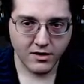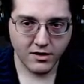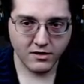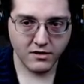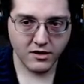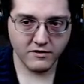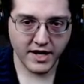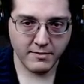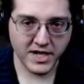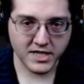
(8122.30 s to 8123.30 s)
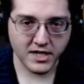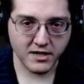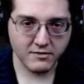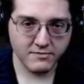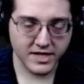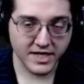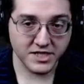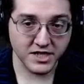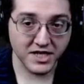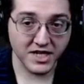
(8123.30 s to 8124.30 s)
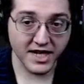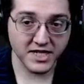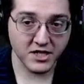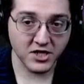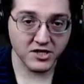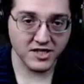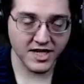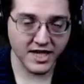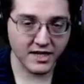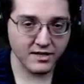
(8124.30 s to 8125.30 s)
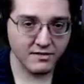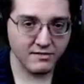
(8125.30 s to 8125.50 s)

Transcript: All all of that back there, in case you in case you couldn't see it.